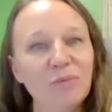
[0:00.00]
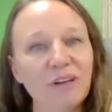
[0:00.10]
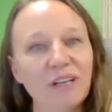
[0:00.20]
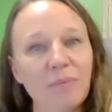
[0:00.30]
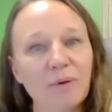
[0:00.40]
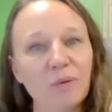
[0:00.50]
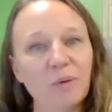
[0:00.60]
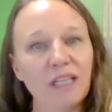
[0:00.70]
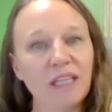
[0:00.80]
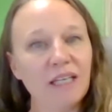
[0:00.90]
you bring up a
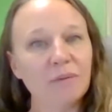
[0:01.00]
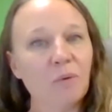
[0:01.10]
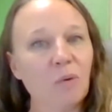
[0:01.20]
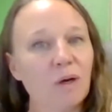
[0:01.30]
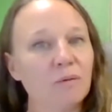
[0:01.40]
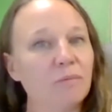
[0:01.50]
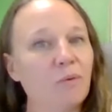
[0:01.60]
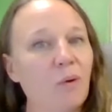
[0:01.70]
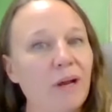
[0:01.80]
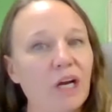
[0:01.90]
really important
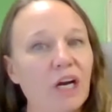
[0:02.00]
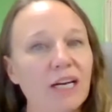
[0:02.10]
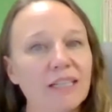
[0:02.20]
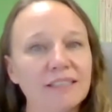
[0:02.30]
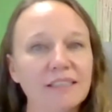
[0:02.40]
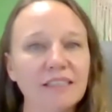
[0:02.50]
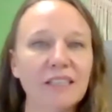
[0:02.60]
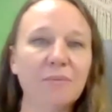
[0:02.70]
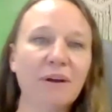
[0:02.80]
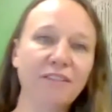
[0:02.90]
point, Chris.
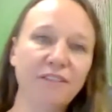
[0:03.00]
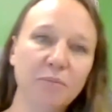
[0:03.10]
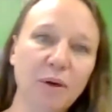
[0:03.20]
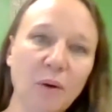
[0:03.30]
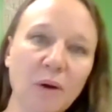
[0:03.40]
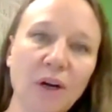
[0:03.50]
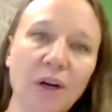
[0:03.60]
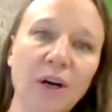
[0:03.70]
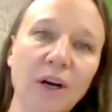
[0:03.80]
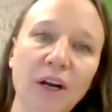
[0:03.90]
The benefit
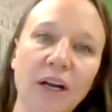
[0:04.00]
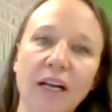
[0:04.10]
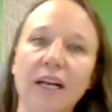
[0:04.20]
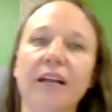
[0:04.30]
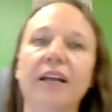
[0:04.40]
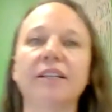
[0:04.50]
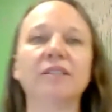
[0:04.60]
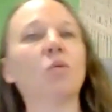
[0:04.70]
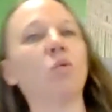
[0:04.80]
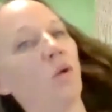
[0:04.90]
broker is
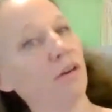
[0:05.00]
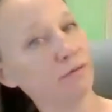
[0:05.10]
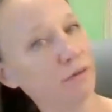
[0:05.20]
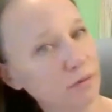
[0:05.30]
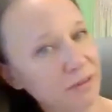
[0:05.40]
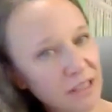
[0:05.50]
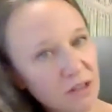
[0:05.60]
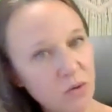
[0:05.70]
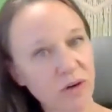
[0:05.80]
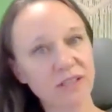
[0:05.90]
a wonderful
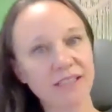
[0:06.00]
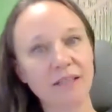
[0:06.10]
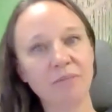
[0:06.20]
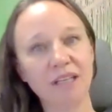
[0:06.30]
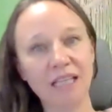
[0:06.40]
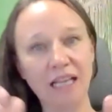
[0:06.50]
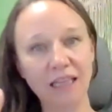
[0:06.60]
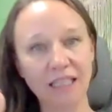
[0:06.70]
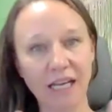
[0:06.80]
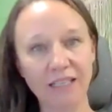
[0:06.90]
resource in being that
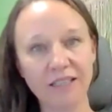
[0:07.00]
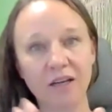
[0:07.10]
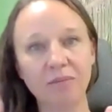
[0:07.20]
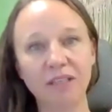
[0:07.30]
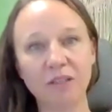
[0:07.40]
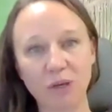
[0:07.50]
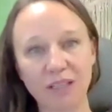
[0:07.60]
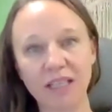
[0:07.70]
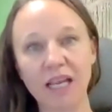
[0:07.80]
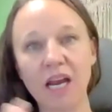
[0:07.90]
liaison between
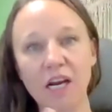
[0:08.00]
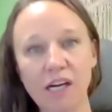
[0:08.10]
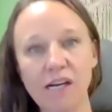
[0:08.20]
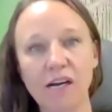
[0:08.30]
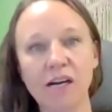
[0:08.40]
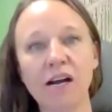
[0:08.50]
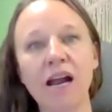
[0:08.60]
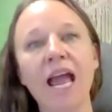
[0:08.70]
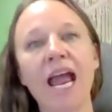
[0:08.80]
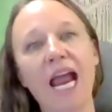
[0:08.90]
the carrier
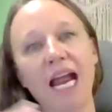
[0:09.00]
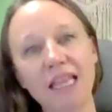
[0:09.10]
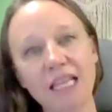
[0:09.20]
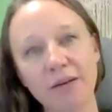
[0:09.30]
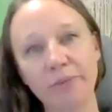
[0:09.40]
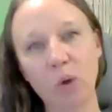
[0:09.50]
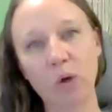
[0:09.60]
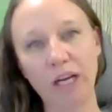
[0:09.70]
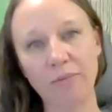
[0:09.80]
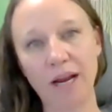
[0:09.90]
and the
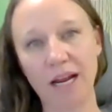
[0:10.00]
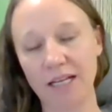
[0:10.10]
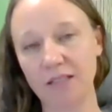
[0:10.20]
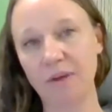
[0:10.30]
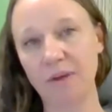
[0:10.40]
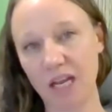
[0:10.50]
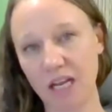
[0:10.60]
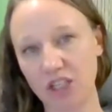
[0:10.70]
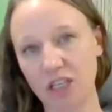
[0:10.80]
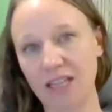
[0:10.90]
employee base, making
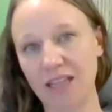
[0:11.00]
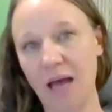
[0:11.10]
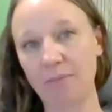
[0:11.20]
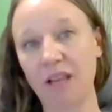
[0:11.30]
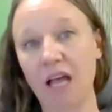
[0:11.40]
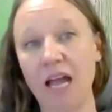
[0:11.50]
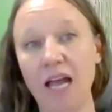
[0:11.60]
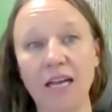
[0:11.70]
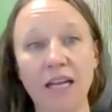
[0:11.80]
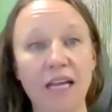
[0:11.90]
sure that that
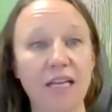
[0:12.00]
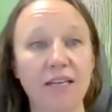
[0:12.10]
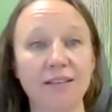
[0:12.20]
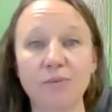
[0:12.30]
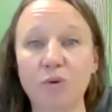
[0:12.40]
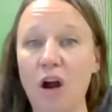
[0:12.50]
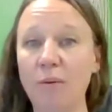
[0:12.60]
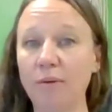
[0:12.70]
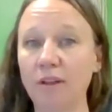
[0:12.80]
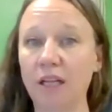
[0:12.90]
plan is
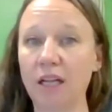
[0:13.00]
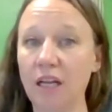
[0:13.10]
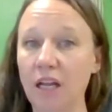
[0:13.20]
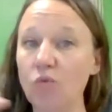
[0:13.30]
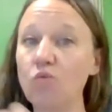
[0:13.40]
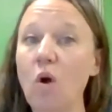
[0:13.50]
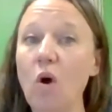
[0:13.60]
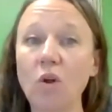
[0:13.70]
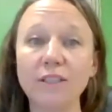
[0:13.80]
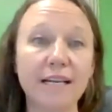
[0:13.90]
properly
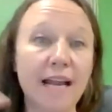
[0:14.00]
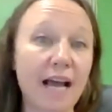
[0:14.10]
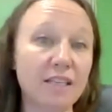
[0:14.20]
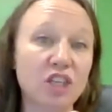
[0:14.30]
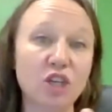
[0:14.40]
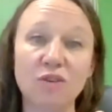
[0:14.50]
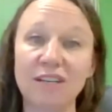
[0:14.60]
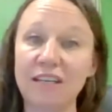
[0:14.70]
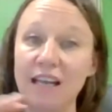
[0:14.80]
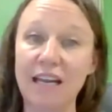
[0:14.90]
enrolled and
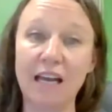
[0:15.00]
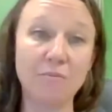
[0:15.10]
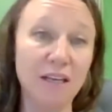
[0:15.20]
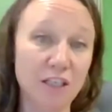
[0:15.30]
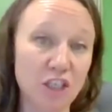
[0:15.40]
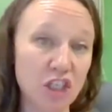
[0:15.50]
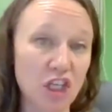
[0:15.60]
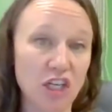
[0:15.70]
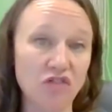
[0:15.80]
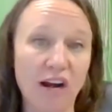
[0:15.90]
executed and
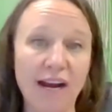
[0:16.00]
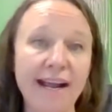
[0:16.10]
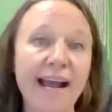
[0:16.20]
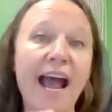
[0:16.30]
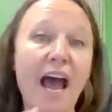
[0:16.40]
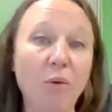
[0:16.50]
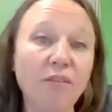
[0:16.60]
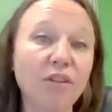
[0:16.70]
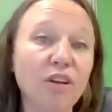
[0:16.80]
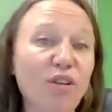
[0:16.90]
administered, right?
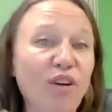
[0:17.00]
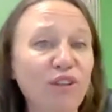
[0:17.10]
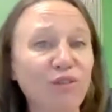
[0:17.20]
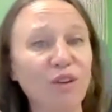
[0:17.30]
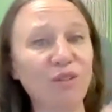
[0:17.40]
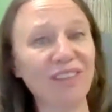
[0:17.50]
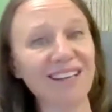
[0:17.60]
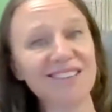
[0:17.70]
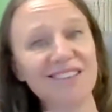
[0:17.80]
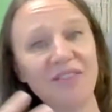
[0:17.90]
However, there are a few
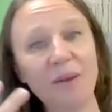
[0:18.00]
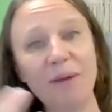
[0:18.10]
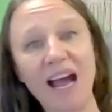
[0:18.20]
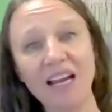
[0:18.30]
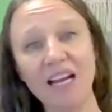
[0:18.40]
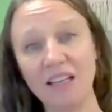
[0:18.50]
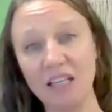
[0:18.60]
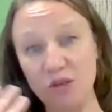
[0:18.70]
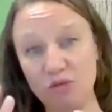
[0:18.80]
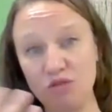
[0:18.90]
things on the back end
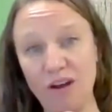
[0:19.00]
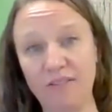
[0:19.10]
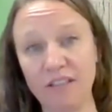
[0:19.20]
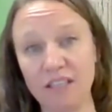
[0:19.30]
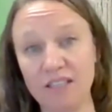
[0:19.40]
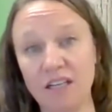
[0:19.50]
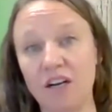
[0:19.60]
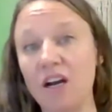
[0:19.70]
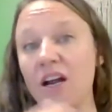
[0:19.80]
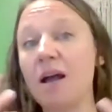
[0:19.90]
that you do have to
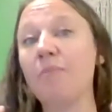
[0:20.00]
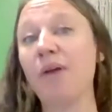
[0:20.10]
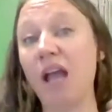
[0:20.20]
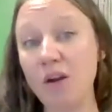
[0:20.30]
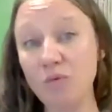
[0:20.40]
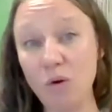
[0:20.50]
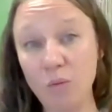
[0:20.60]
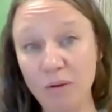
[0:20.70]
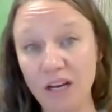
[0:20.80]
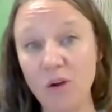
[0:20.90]
consider. Payroll
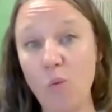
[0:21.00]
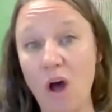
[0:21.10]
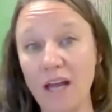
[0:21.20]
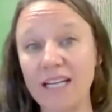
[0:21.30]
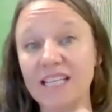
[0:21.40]
being one